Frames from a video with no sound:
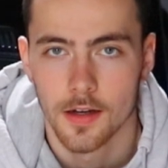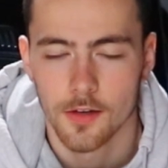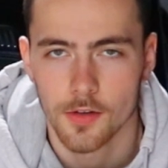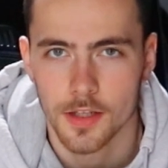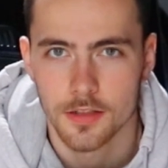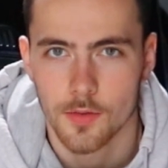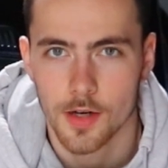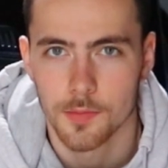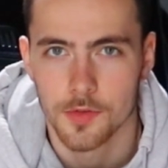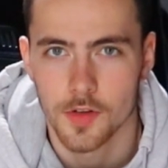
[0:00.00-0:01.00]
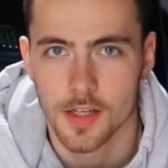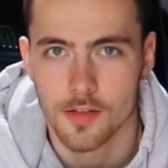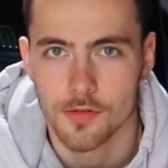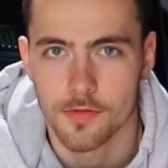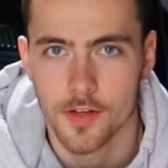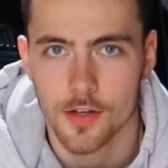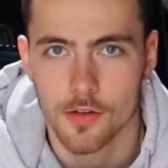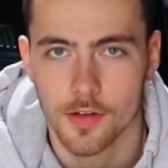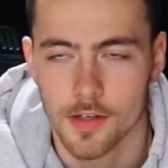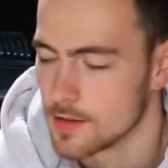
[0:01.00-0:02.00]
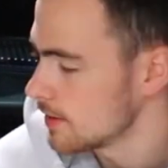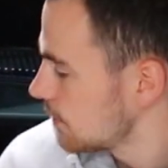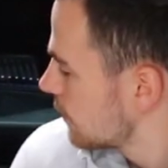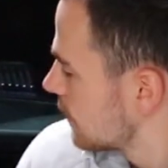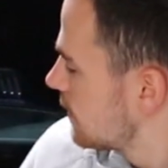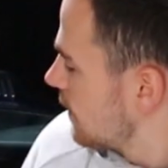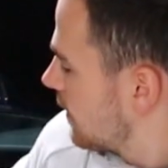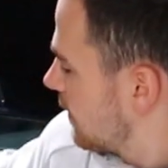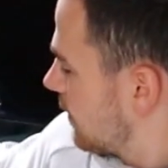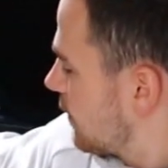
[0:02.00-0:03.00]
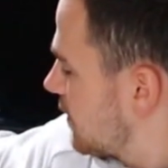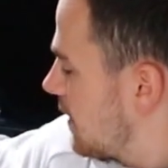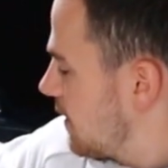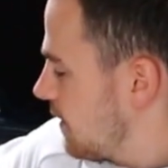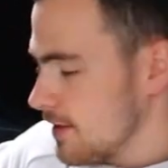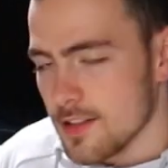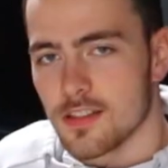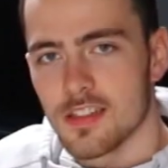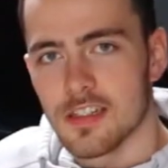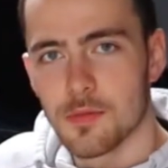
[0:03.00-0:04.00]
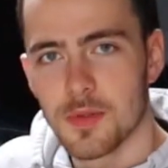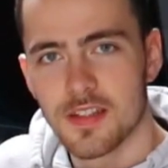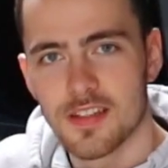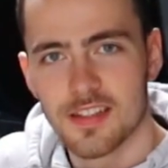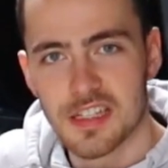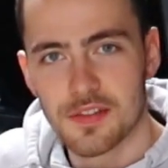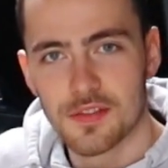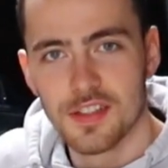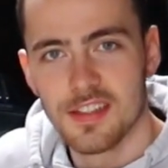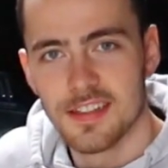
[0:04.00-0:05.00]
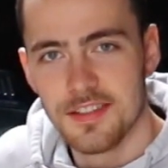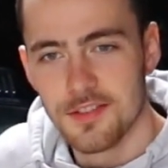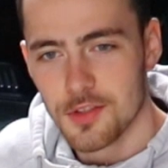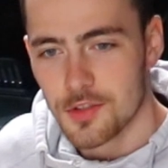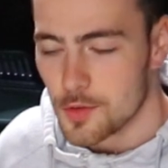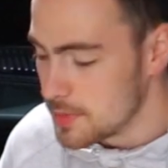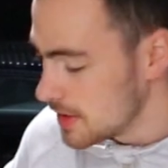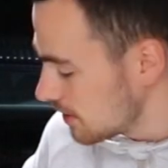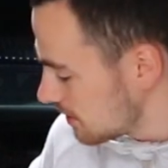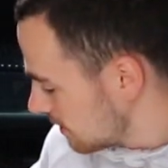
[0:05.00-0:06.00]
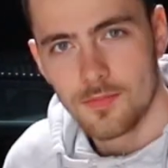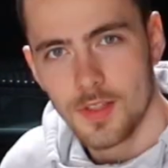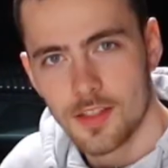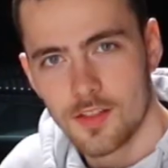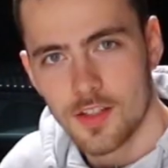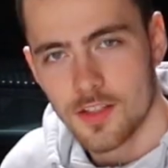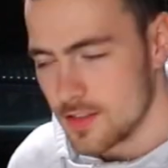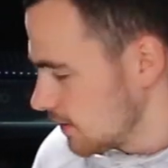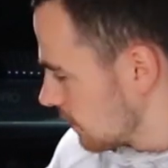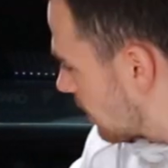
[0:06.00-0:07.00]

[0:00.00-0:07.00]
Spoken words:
Hello guys, welcome to a new video, and as you can see the setting is a little bit different than usual because as you can see on